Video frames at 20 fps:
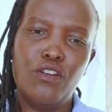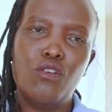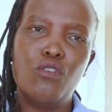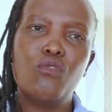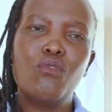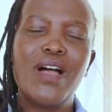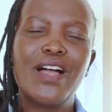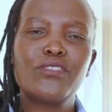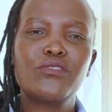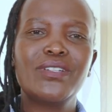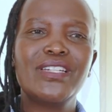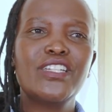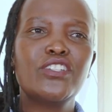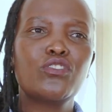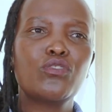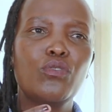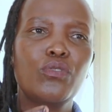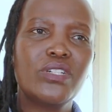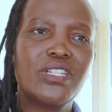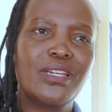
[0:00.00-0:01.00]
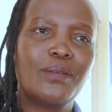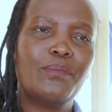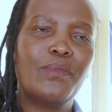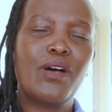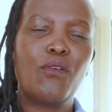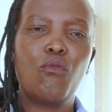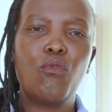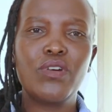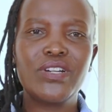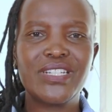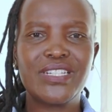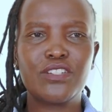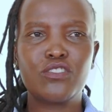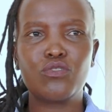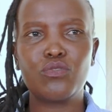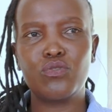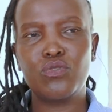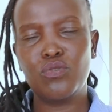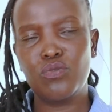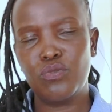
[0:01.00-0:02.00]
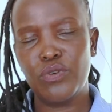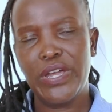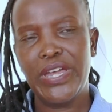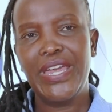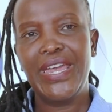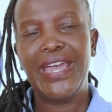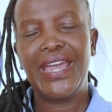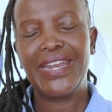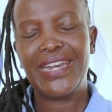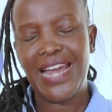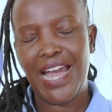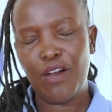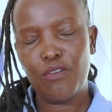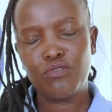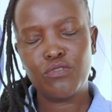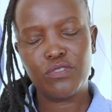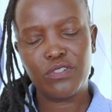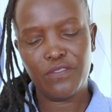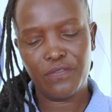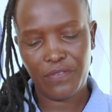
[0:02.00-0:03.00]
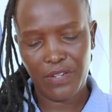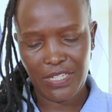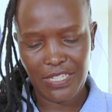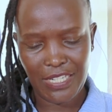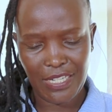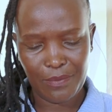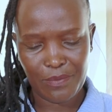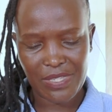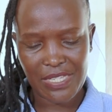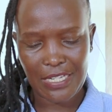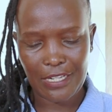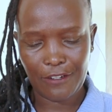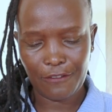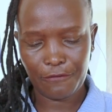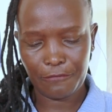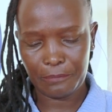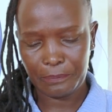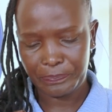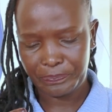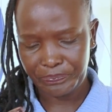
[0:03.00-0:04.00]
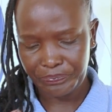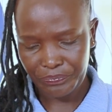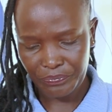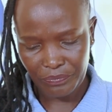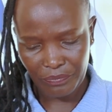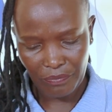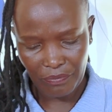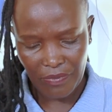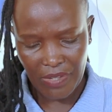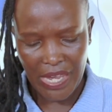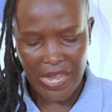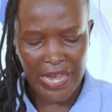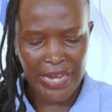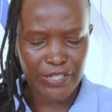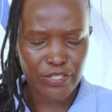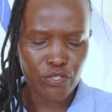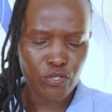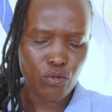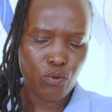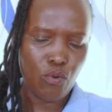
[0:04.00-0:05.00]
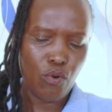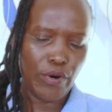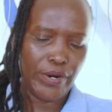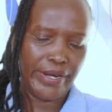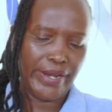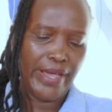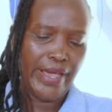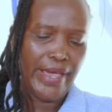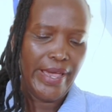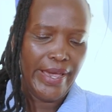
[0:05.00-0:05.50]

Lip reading: who actually showed him what to do and how to defend himself, and so on.